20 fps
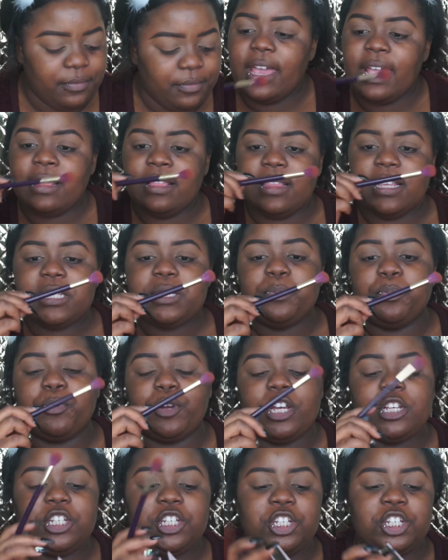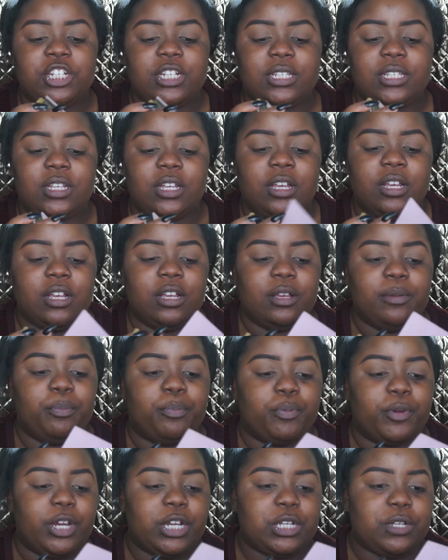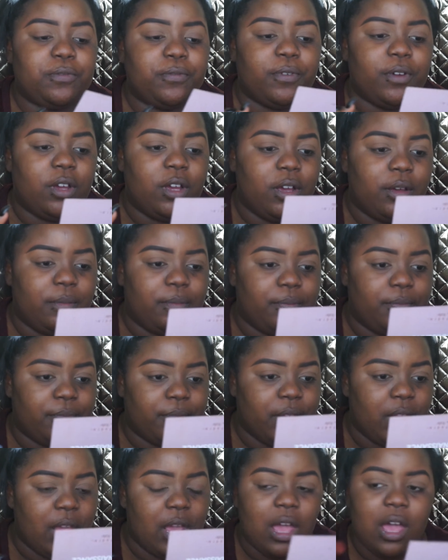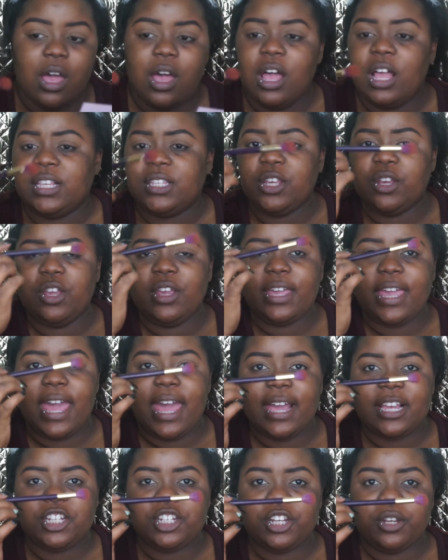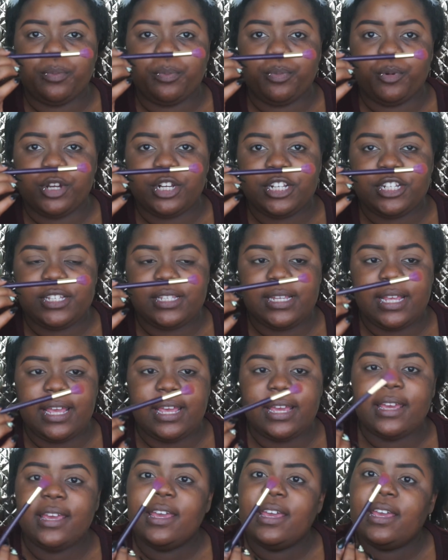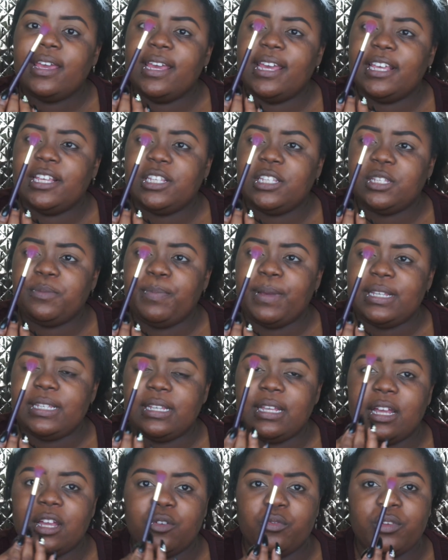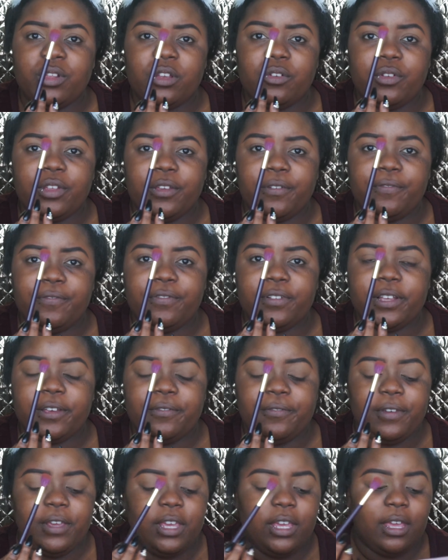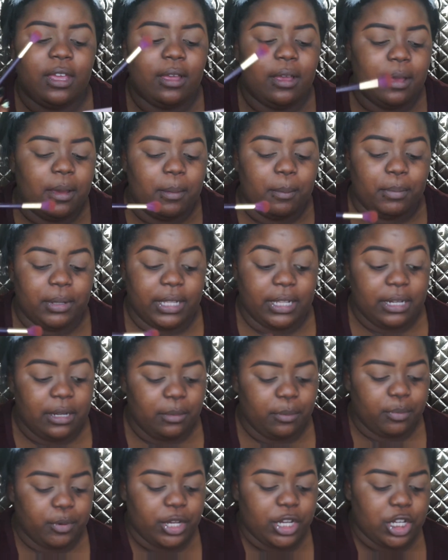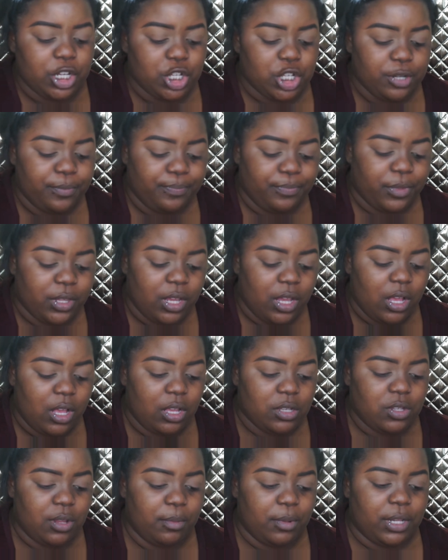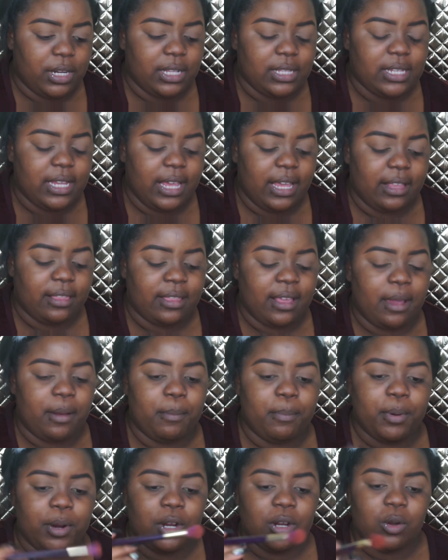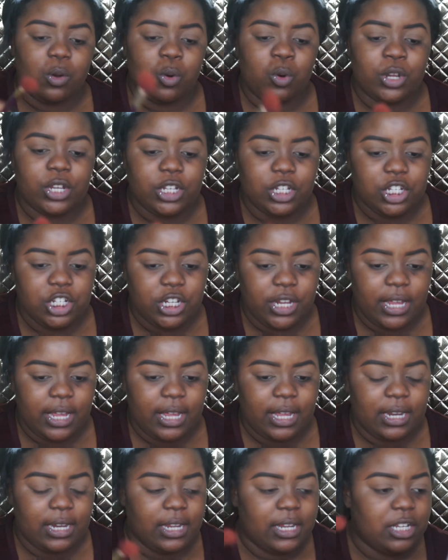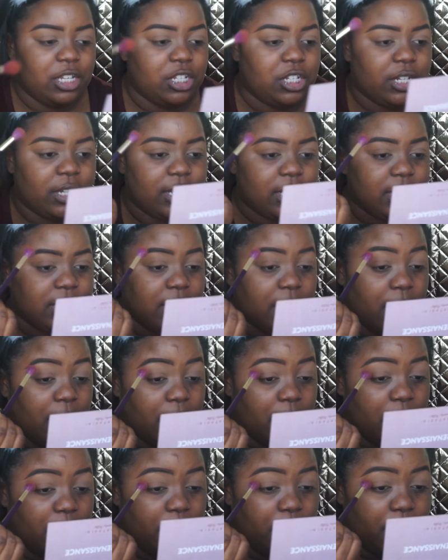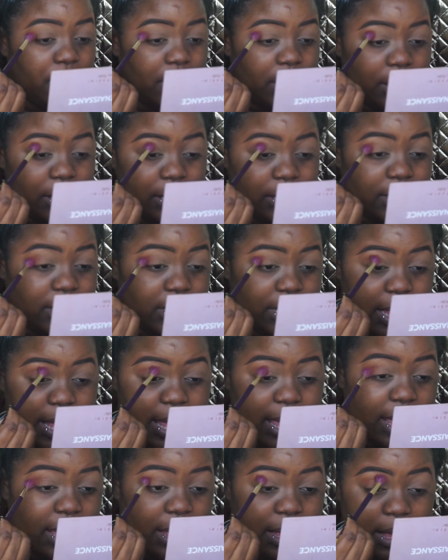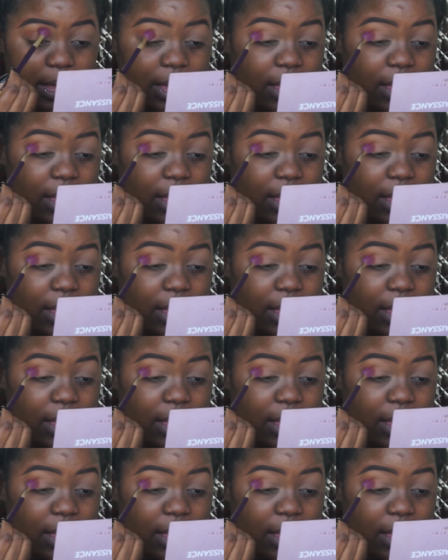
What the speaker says: And this brush is just a brush from a Sienna Kashuk brush set. It's basically like a really fluffy blending brush. So I'm going to take that burnt orange shade and just place that